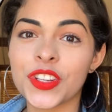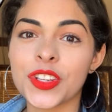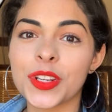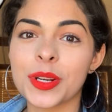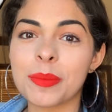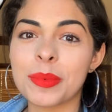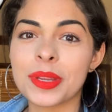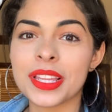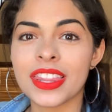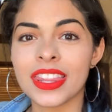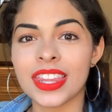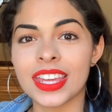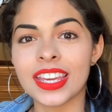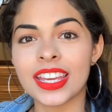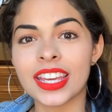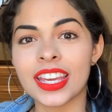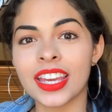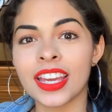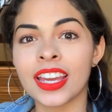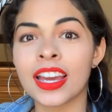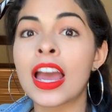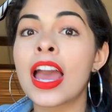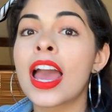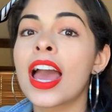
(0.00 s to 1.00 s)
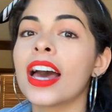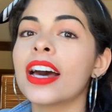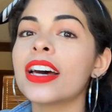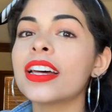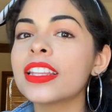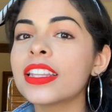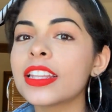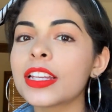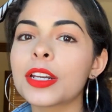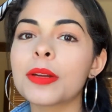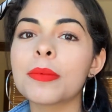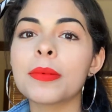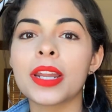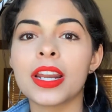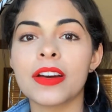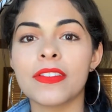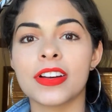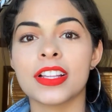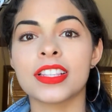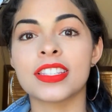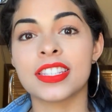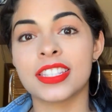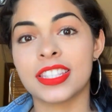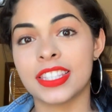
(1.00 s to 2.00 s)
should be thinking a little bit
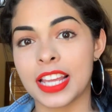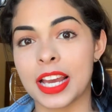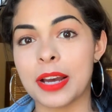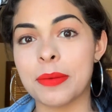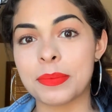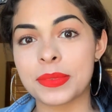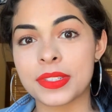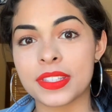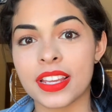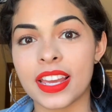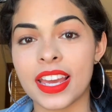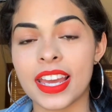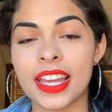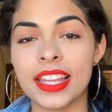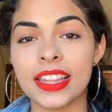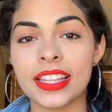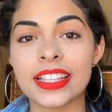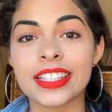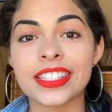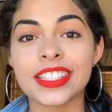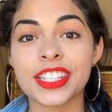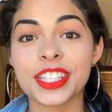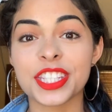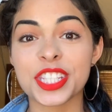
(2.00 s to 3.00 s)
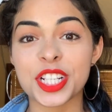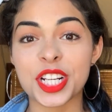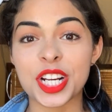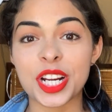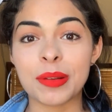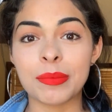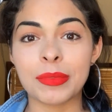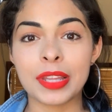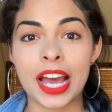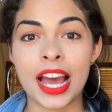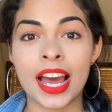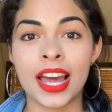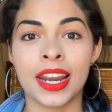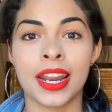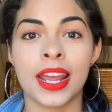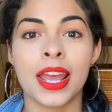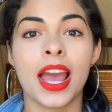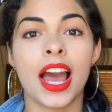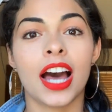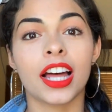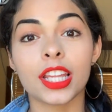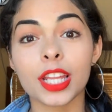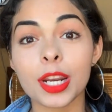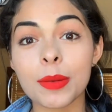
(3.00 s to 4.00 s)
about steps. And this is a term that
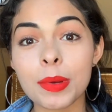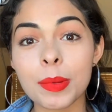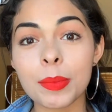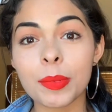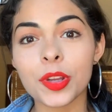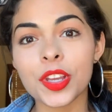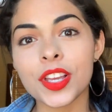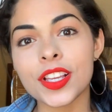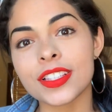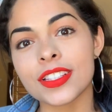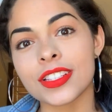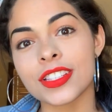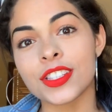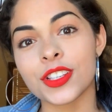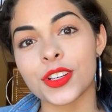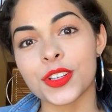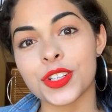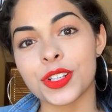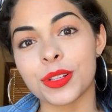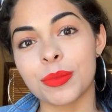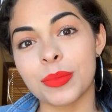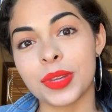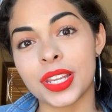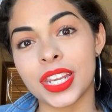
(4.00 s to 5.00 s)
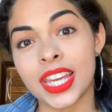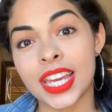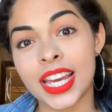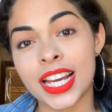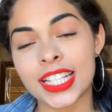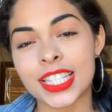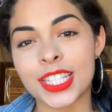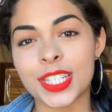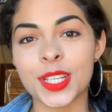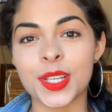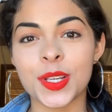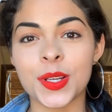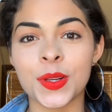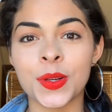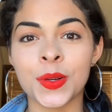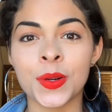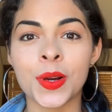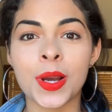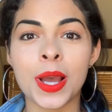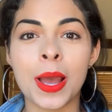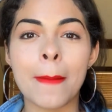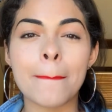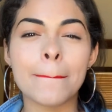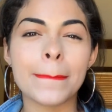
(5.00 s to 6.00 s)
a lot of people use in social media
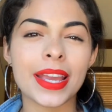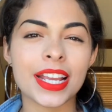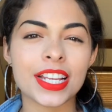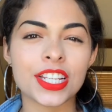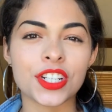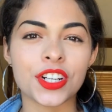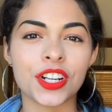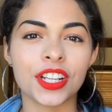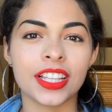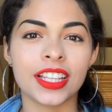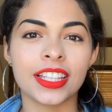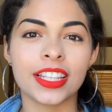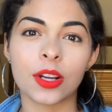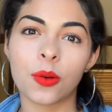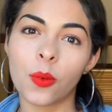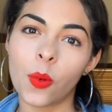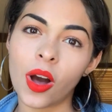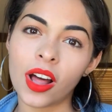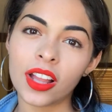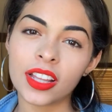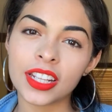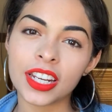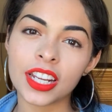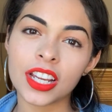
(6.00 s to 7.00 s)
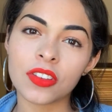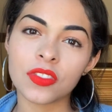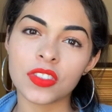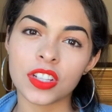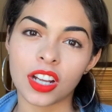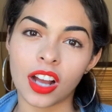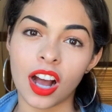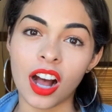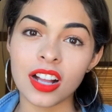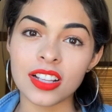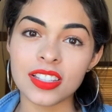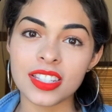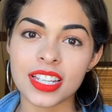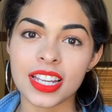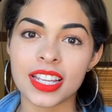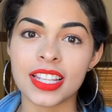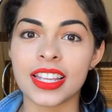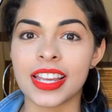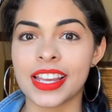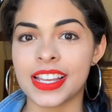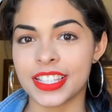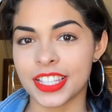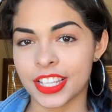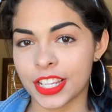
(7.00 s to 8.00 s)
to make sure that the quality of the
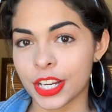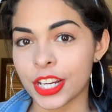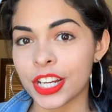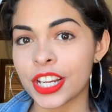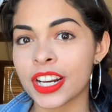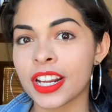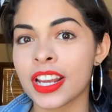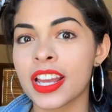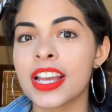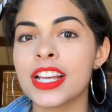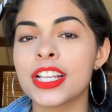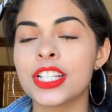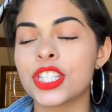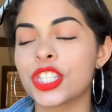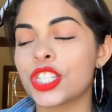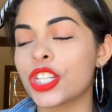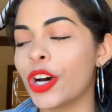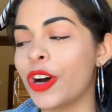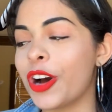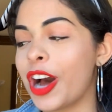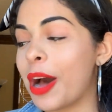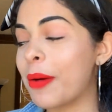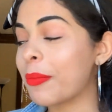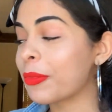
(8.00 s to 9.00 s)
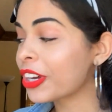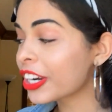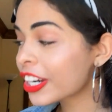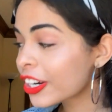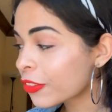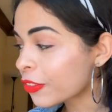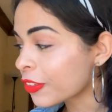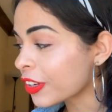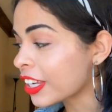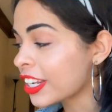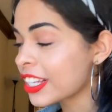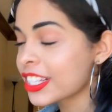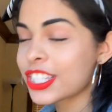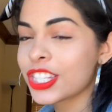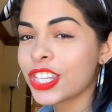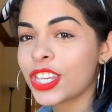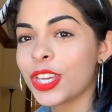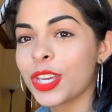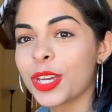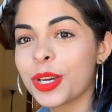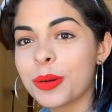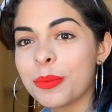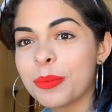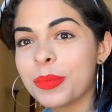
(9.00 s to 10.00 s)
content is good. So I'm gonna read it
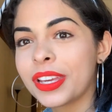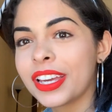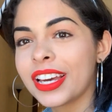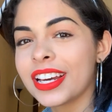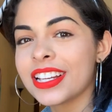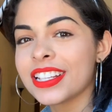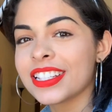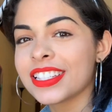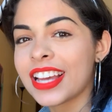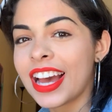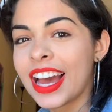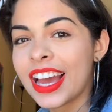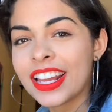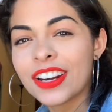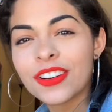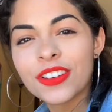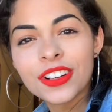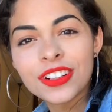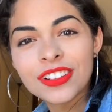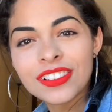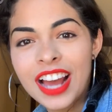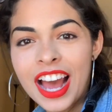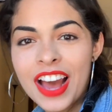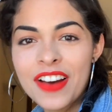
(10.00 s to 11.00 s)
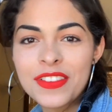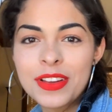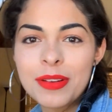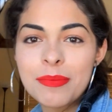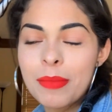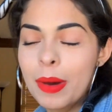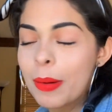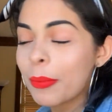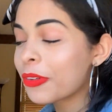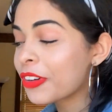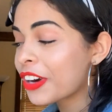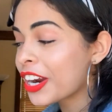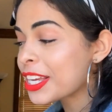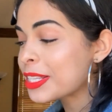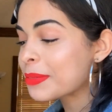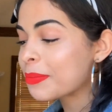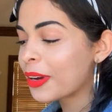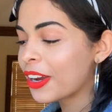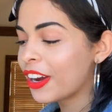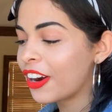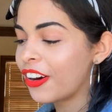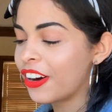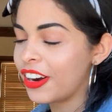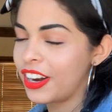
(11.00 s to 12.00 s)
to you because I don't have it memorized
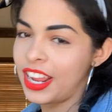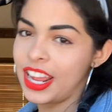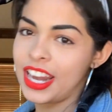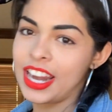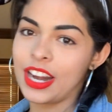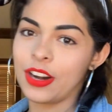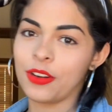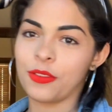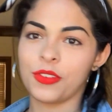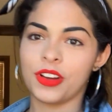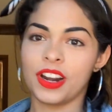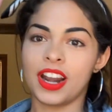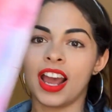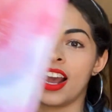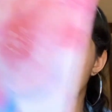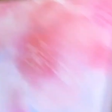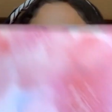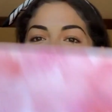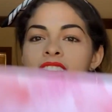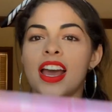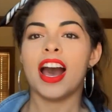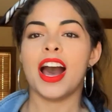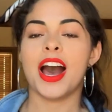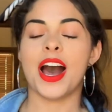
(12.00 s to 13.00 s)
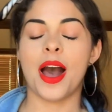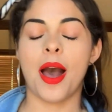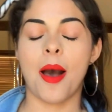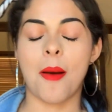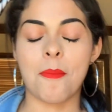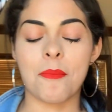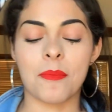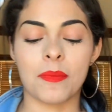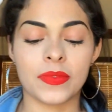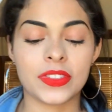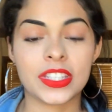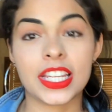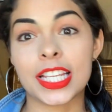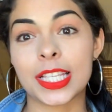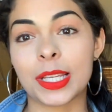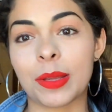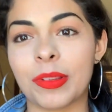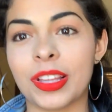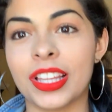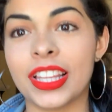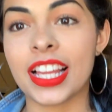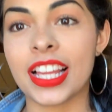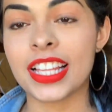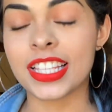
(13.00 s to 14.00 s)
by heart and I don't wanna say
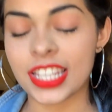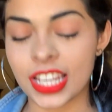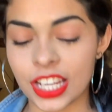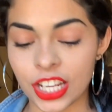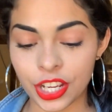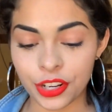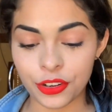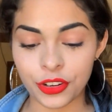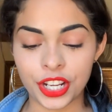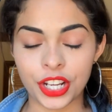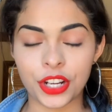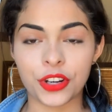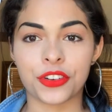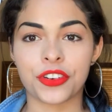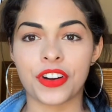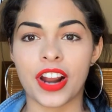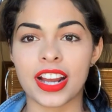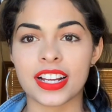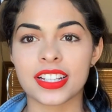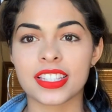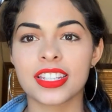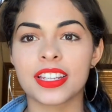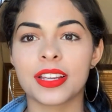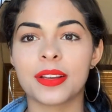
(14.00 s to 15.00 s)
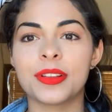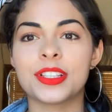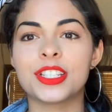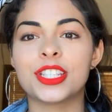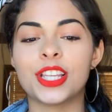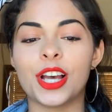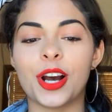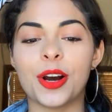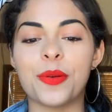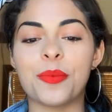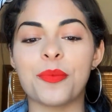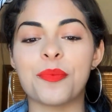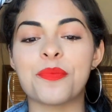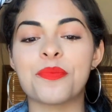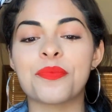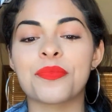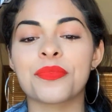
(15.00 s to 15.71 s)
something that's incorrect. So